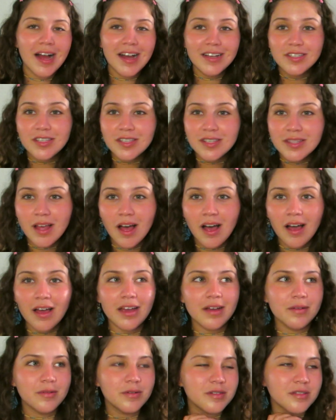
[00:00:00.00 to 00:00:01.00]
I just thought
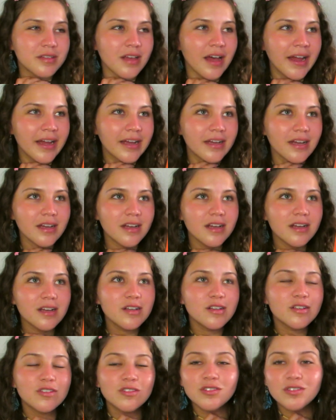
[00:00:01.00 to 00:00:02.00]
it was like
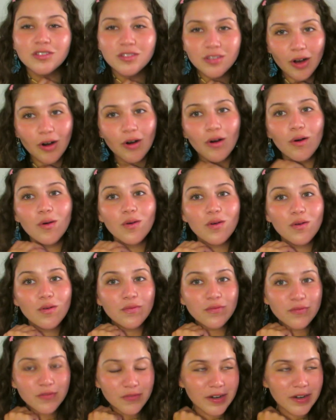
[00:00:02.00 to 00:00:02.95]
so